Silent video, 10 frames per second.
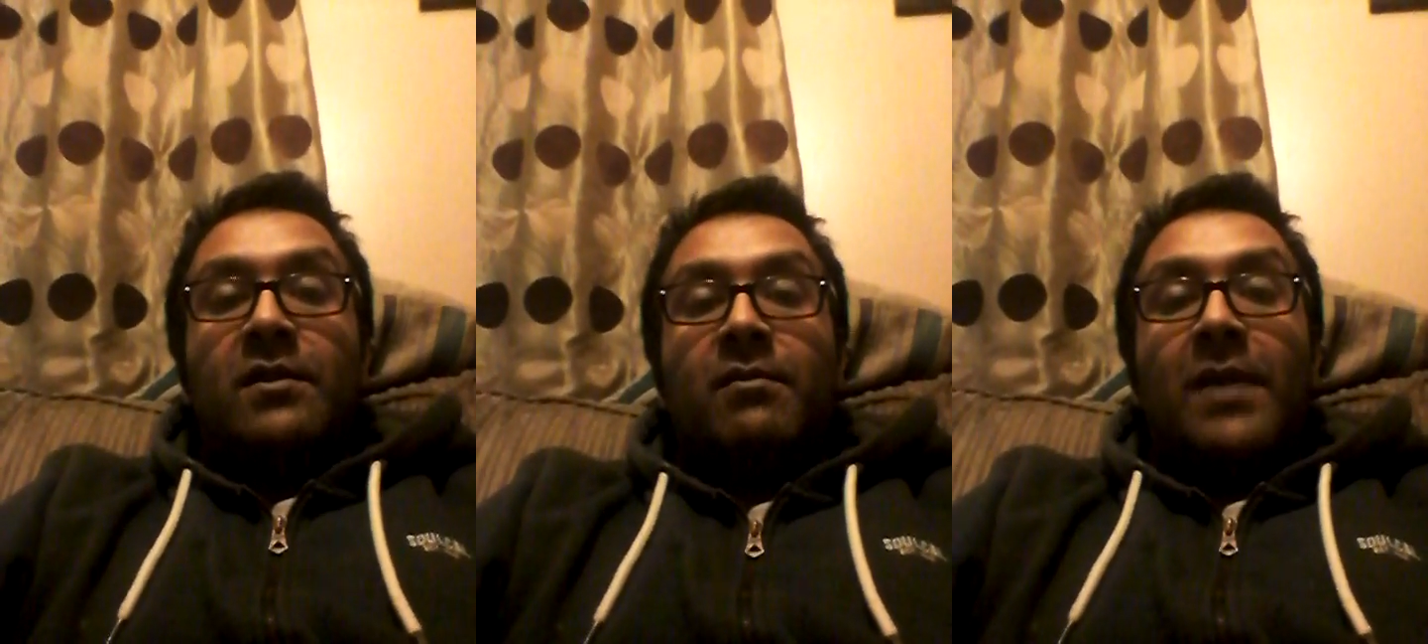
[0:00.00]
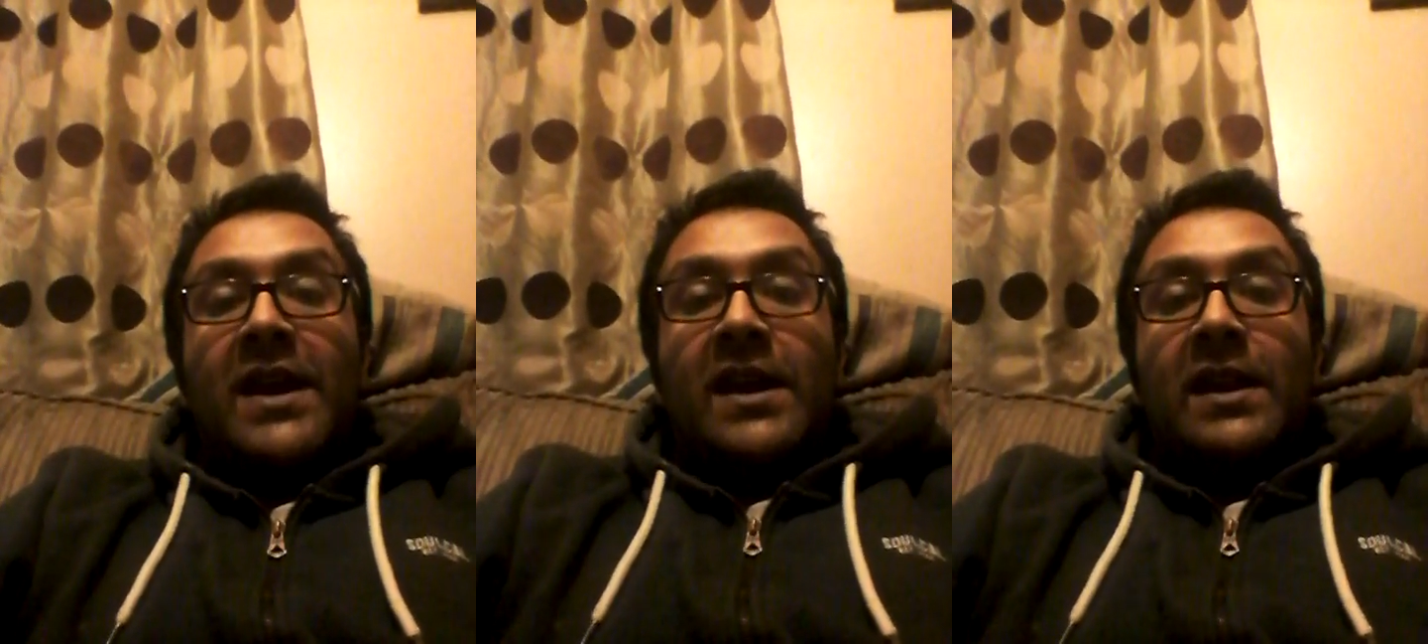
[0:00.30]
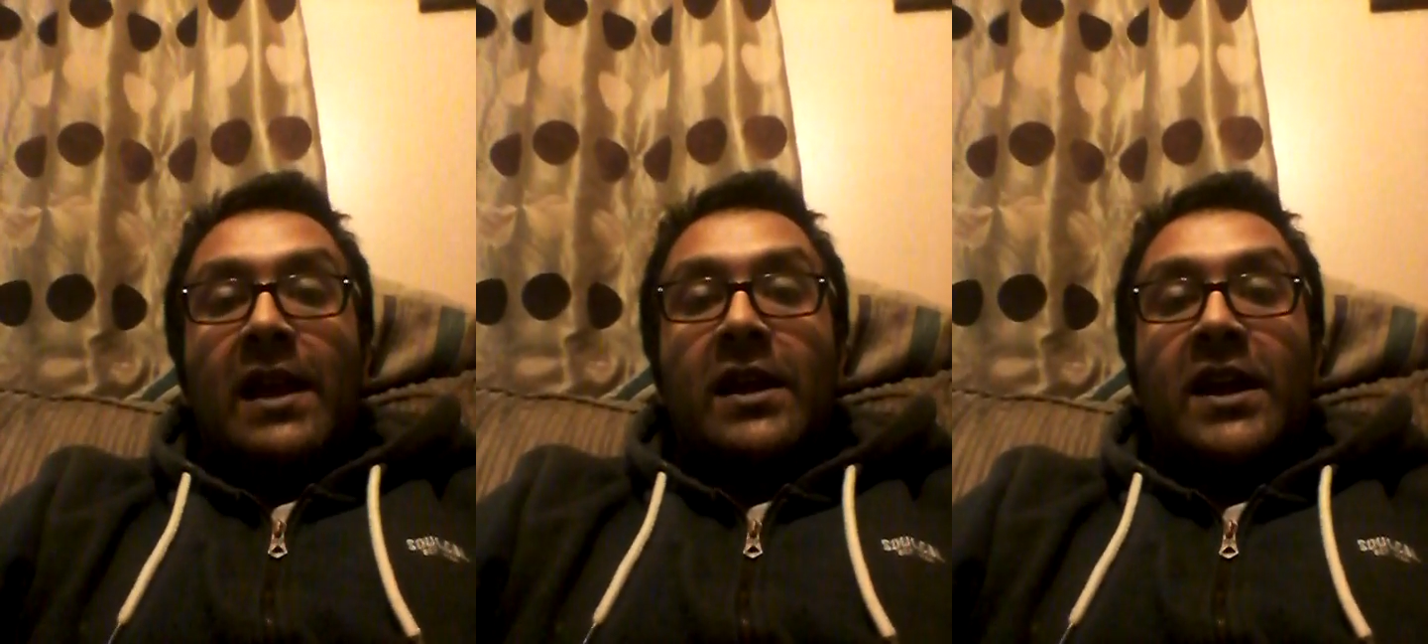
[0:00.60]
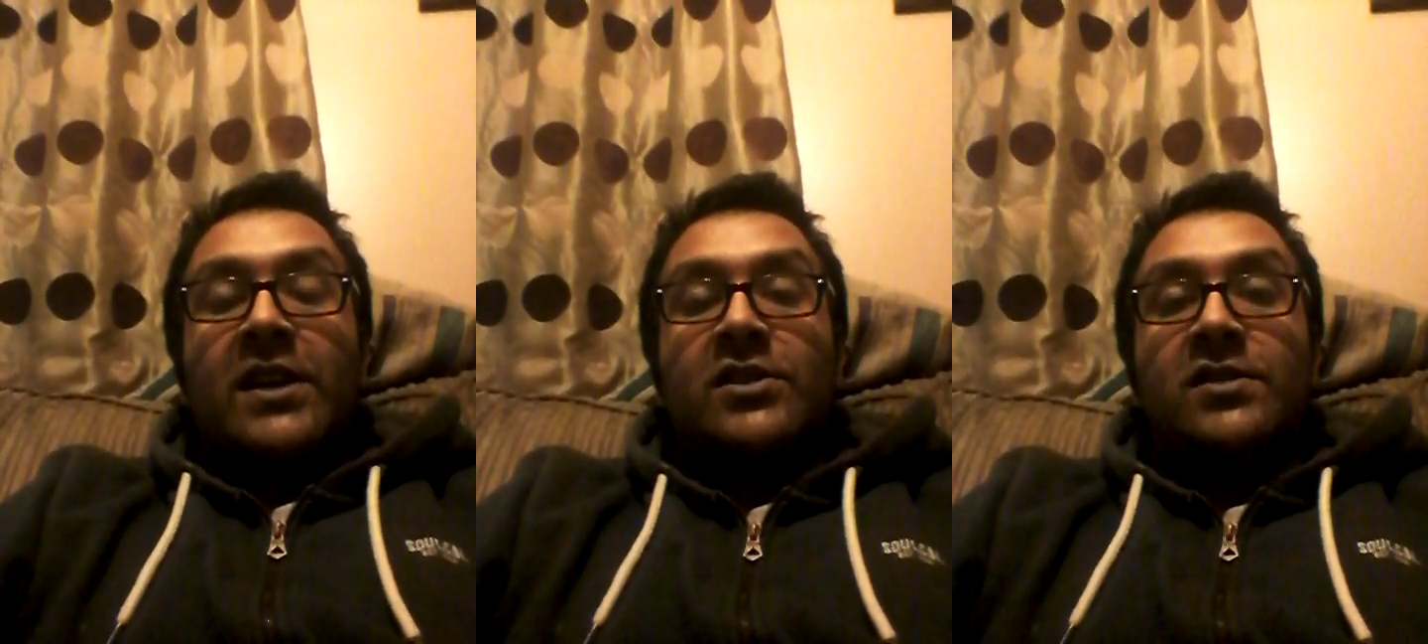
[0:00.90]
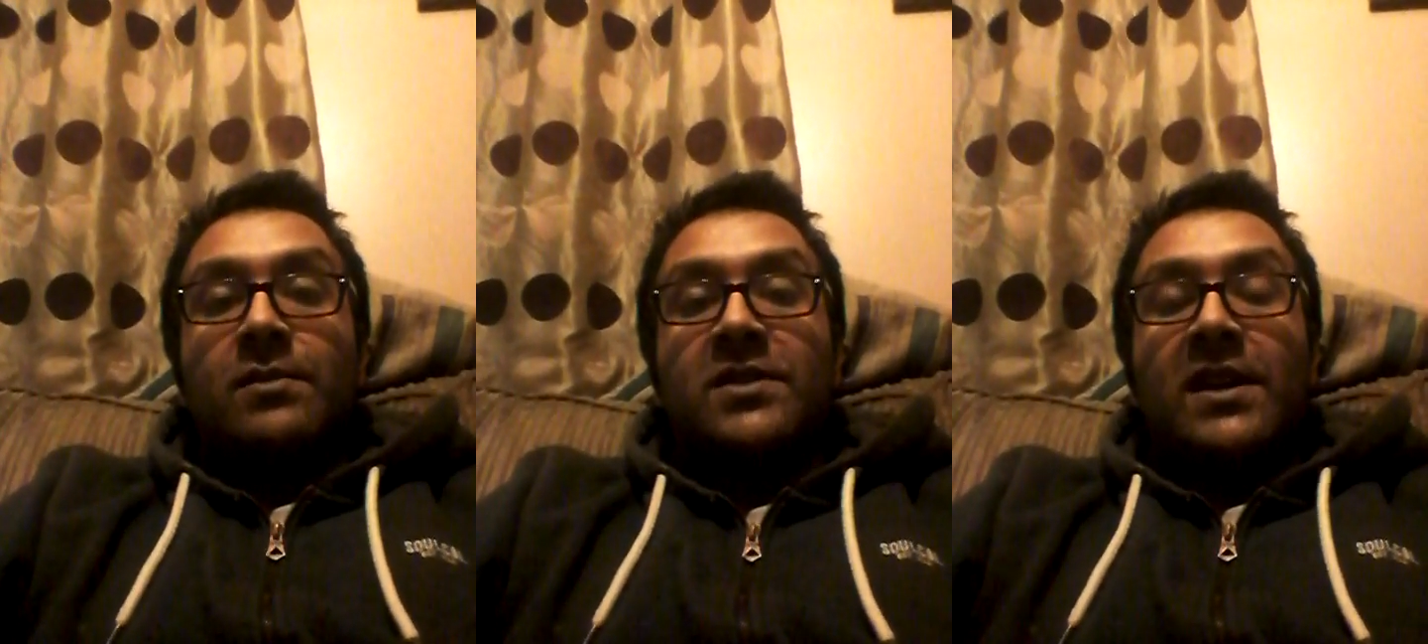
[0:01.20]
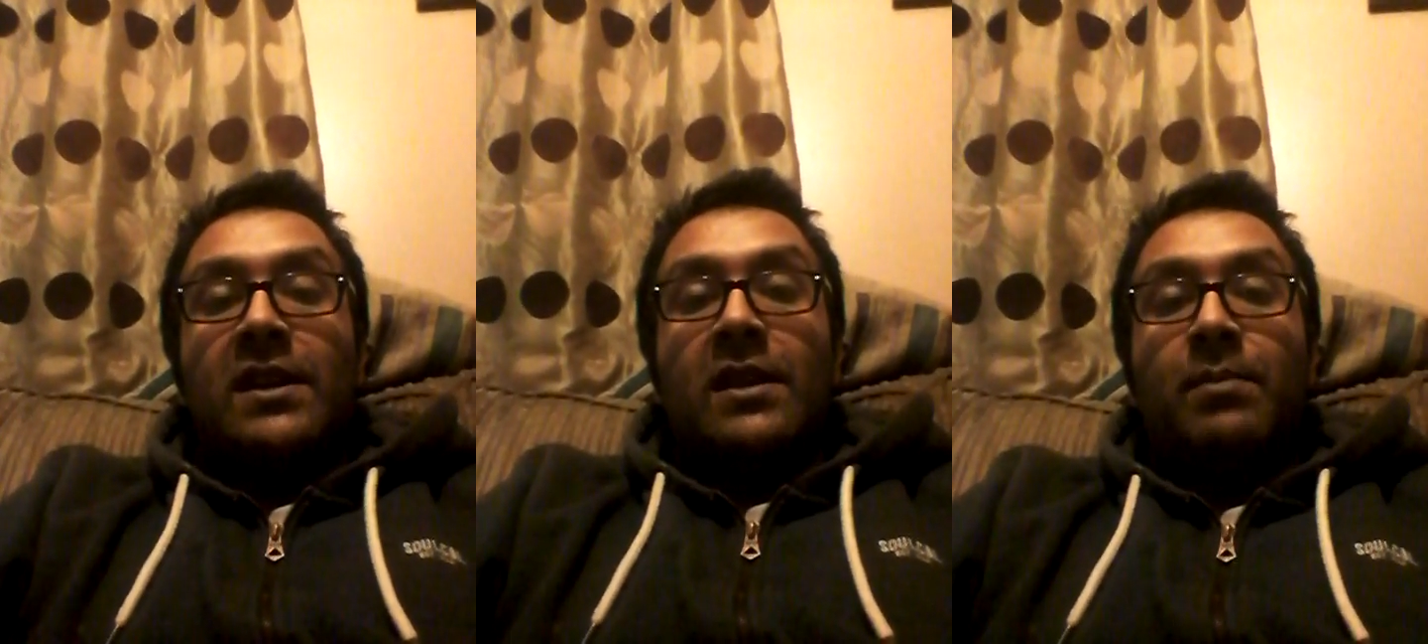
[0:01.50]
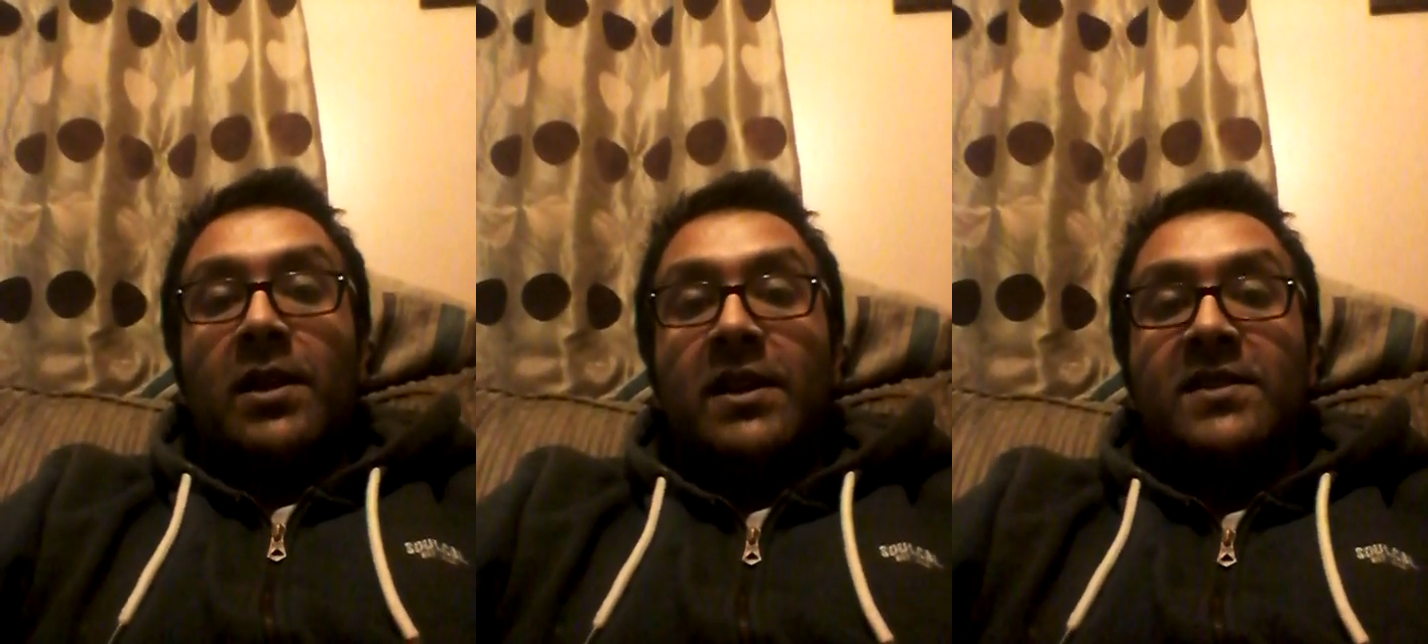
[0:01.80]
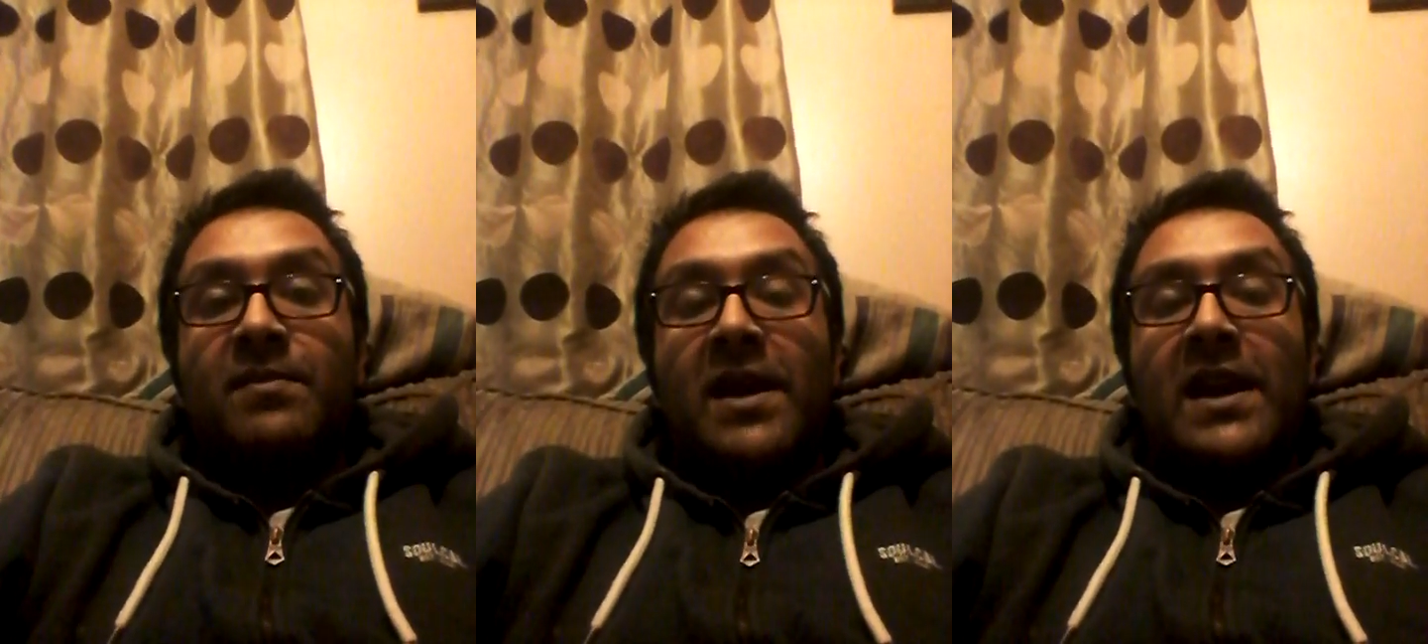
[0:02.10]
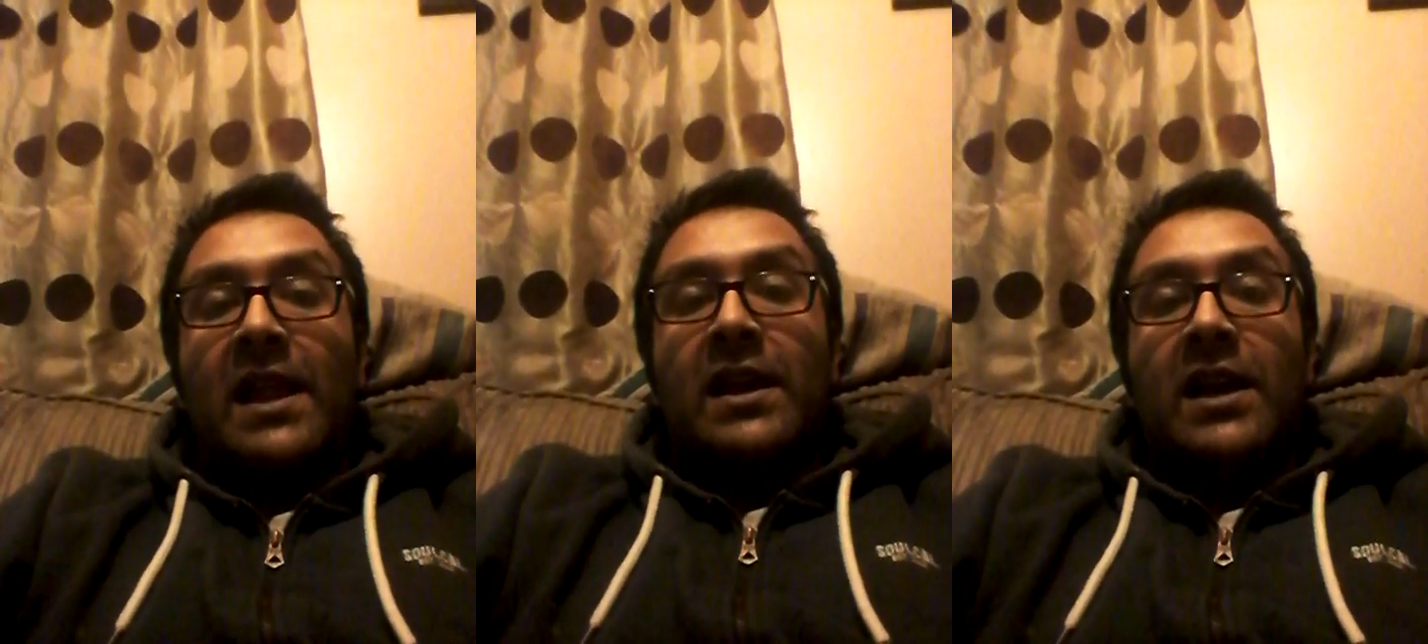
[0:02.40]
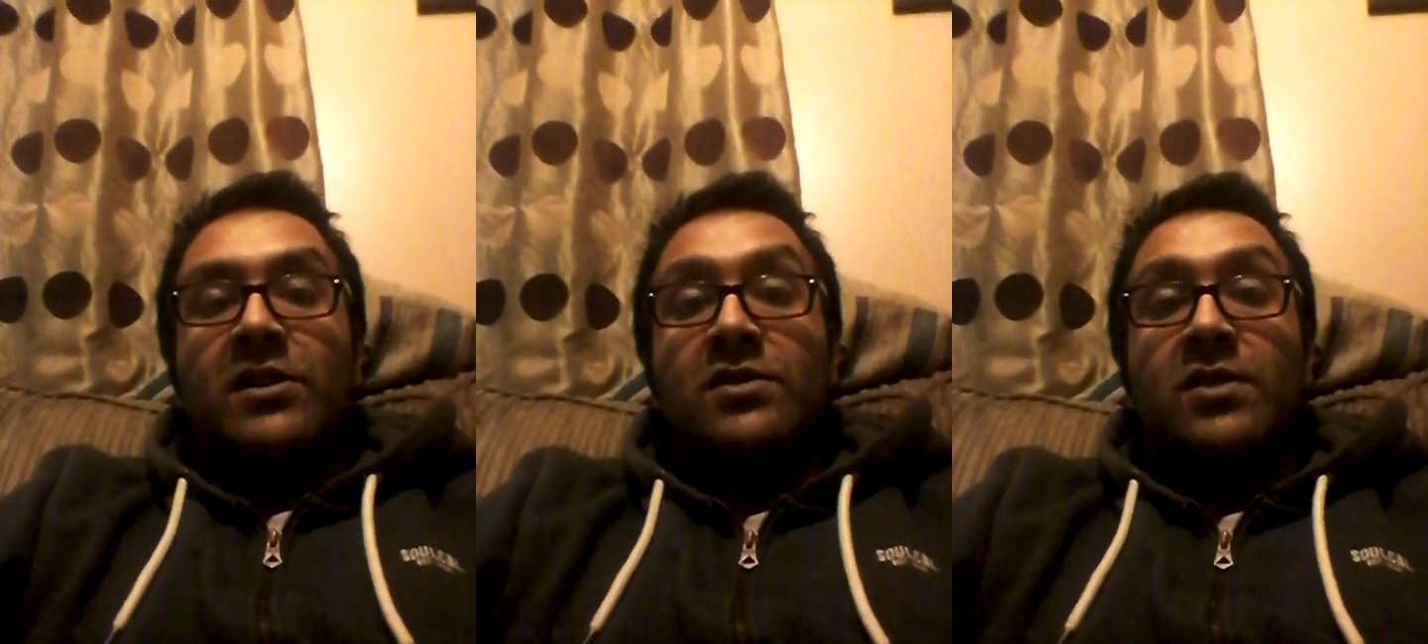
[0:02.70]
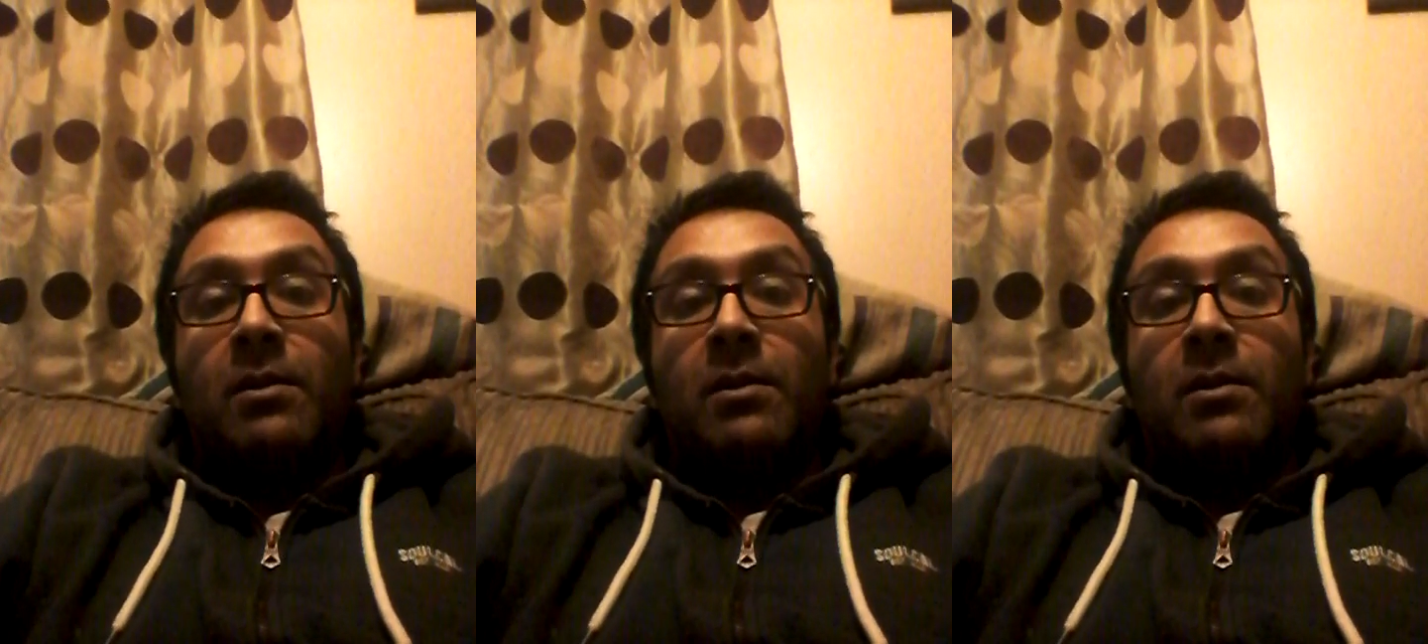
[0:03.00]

making allegations up, saying that the police have made allegations up.